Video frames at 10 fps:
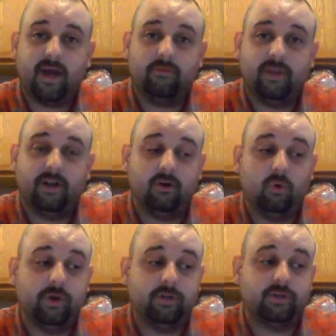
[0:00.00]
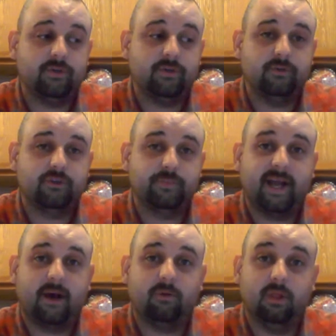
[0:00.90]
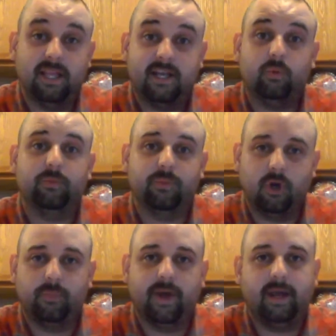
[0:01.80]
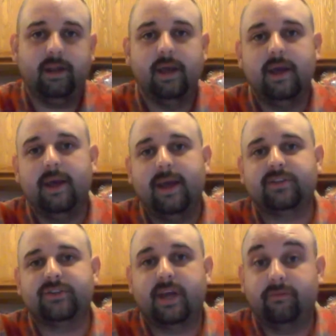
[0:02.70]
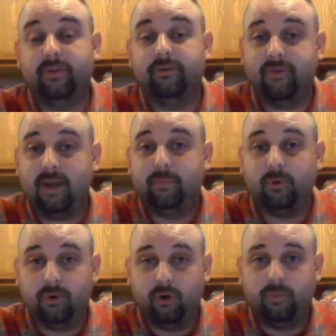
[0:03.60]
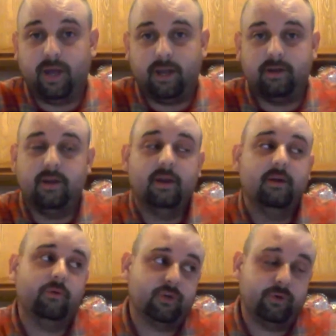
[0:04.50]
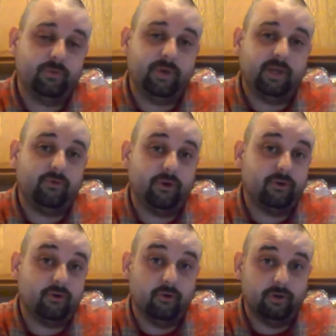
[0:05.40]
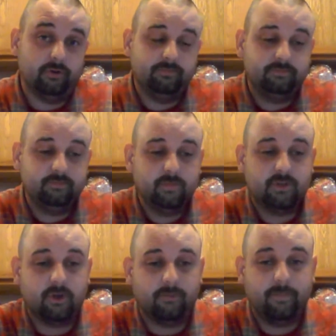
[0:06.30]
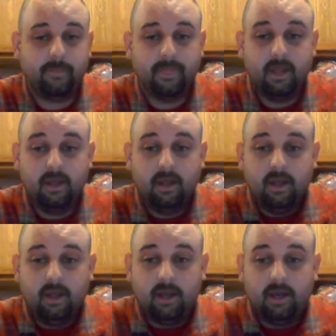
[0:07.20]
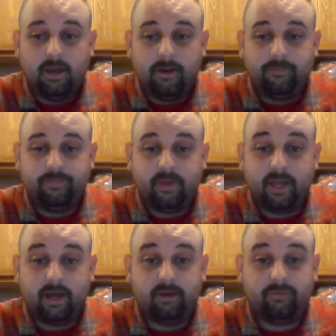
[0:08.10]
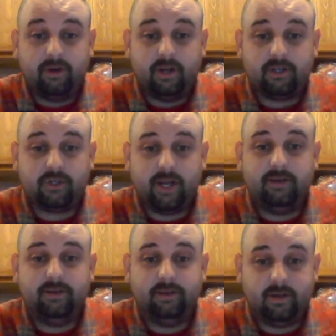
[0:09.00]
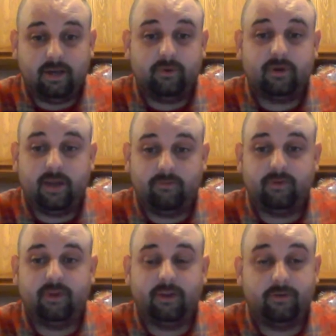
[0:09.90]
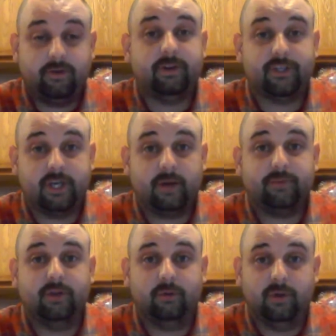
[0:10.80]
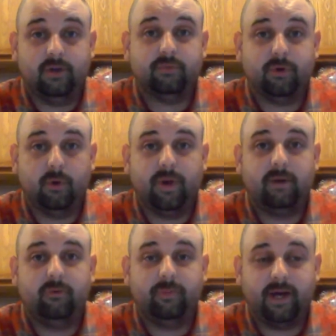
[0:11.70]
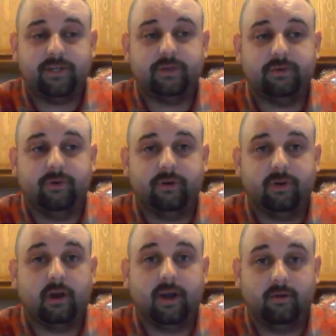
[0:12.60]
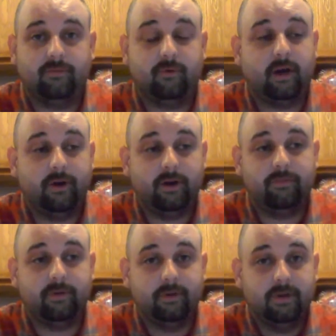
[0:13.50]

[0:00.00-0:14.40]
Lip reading: they are going to spit out liquid propane instead of the vapor propane, which would be for your grill. So Yeah, if they're not trained, I would head for the other end of the shop too, because propane will bite you if you're not careful. However,